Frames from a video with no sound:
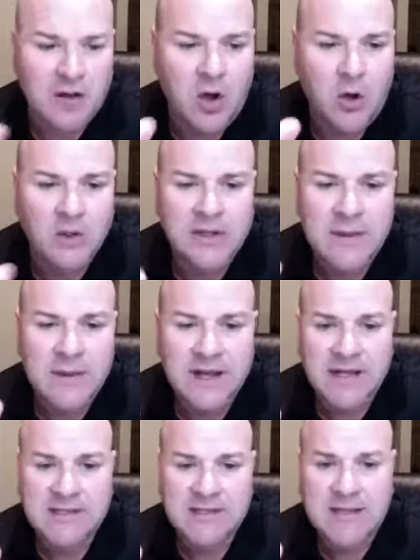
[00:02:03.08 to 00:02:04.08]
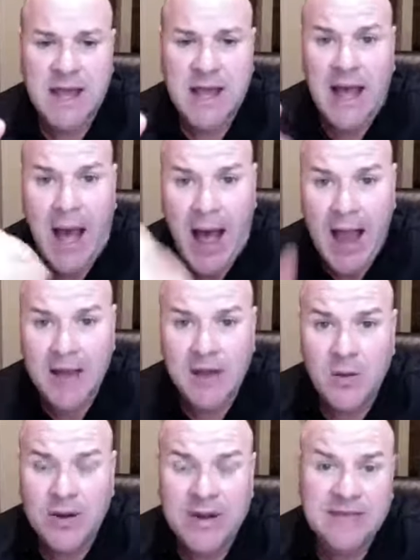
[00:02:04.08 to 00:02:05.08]
only because I
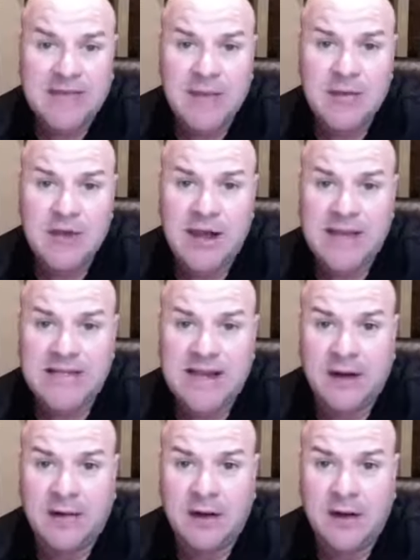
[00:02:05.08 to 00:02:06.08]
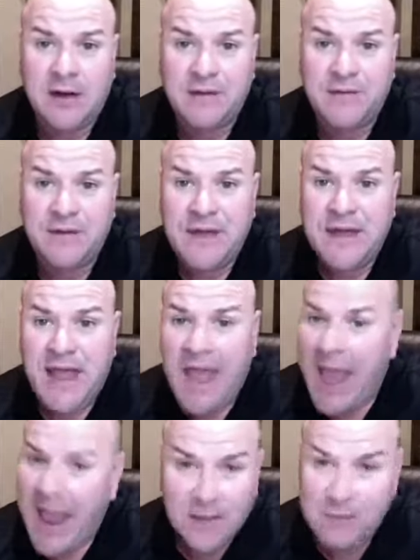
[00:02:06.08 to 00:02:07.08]
know anytime you guys hear of
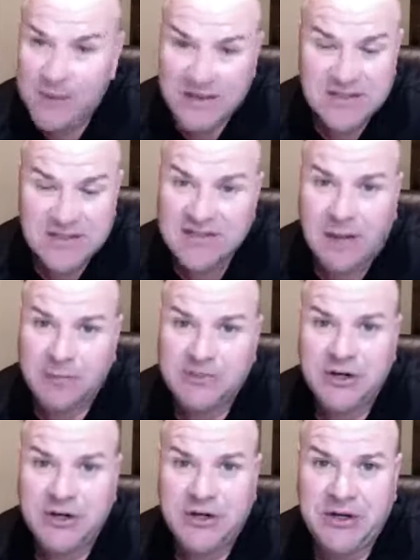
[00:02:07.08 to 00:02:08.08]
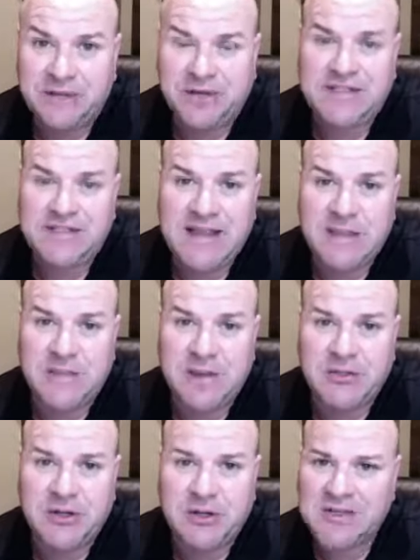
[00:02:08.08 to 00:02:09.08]
a business opportunity, the first thing that
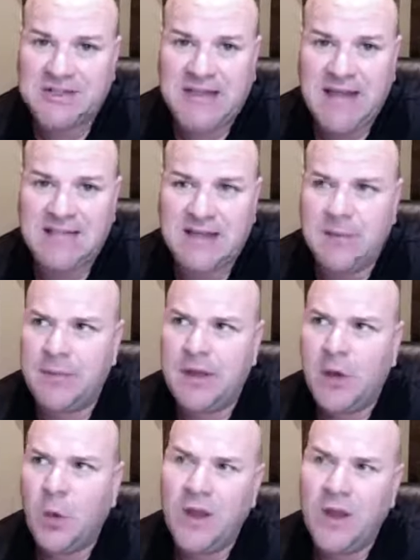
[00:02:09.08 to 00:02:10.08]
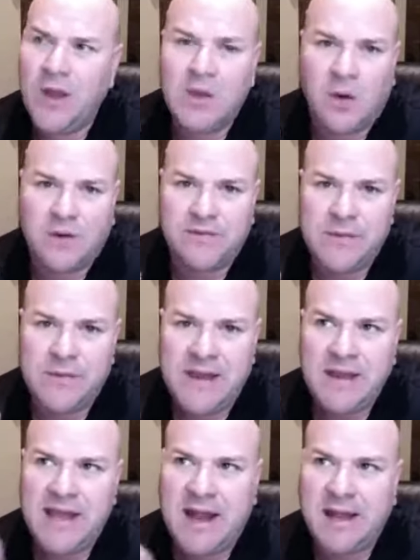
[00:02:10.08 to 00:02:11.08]
people do is size up, will it work for
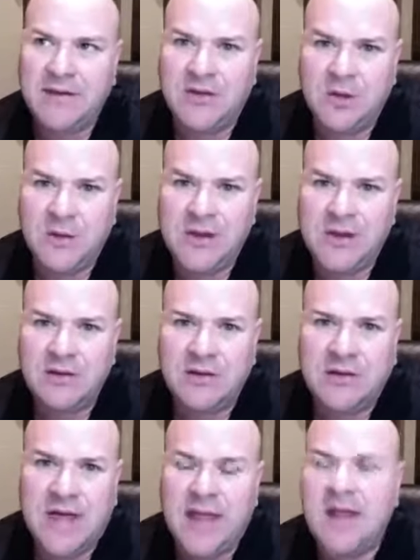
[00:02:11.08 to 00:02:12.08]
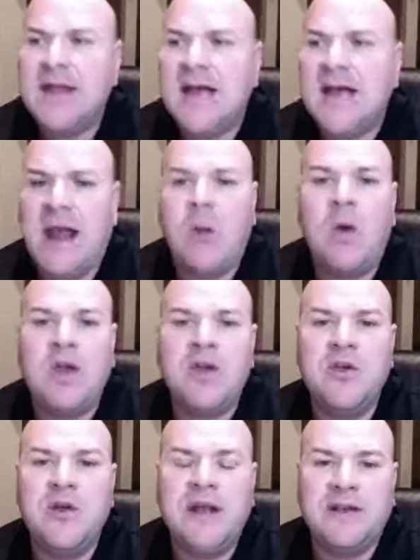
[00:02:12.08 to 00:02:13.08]
me? Can I do it? Okay. And I want
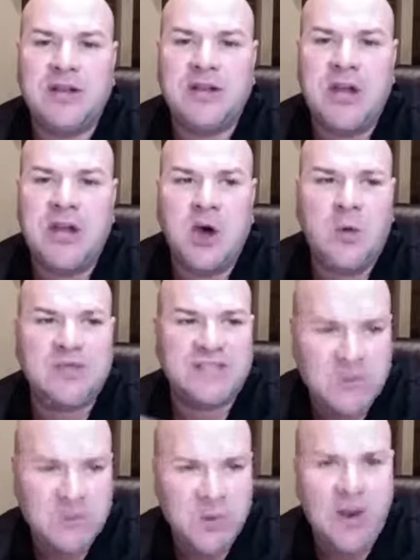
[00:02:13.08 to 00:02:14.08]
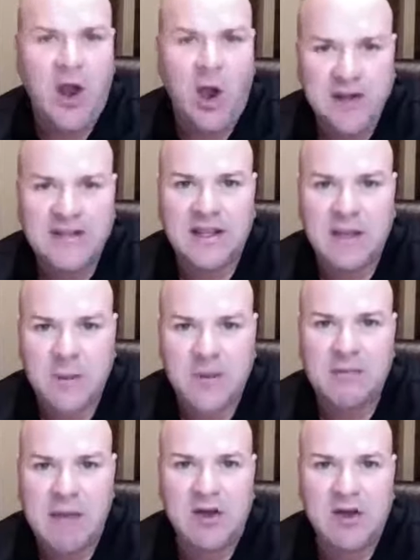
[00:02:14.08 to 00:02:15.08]
you to know, since we are dealing with a
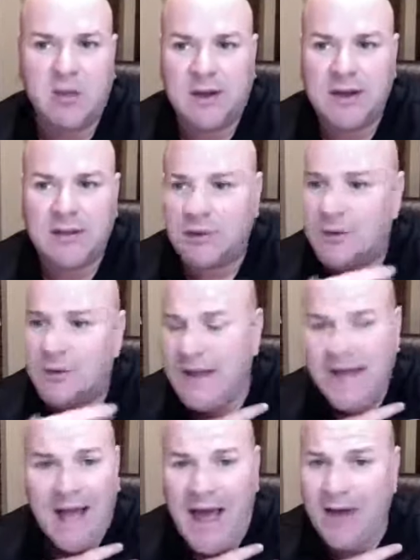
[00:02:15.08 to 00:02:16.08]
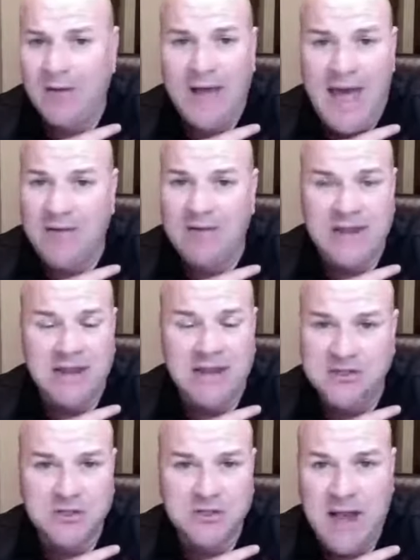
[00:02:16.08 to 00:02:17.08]
medical breakthrough, I don't have any
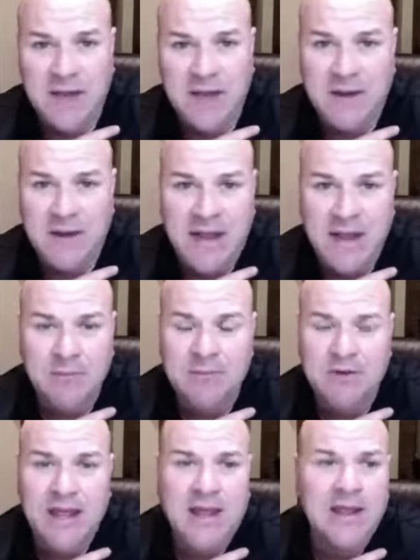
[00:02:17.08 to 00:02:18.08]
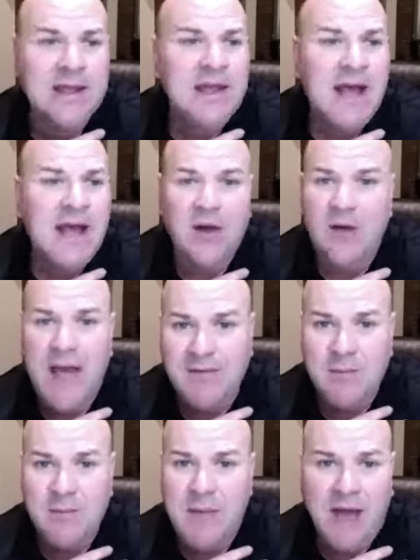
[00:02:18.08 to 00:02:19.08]
initials behind my name. Okay. I don't have
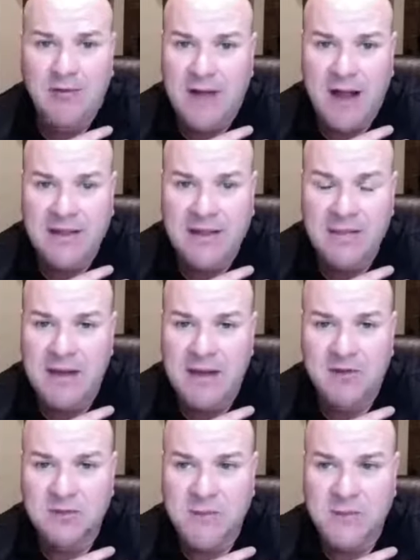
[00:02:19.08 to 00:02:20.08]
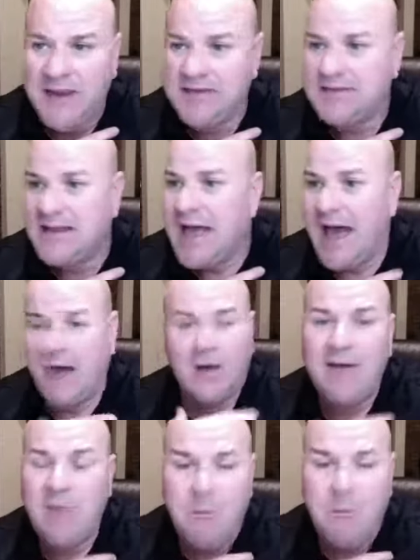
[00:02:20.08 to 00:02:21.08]
a background in the medical space. I don't
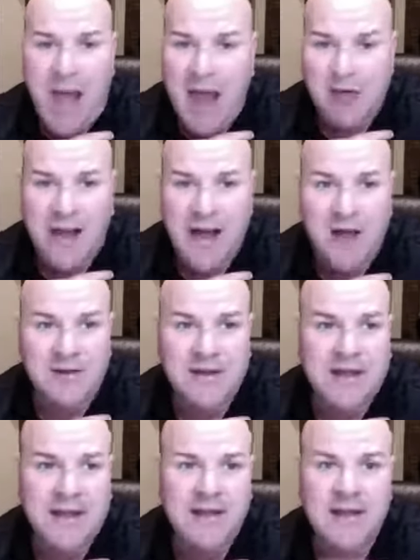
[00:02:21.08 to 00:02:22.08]
have a background in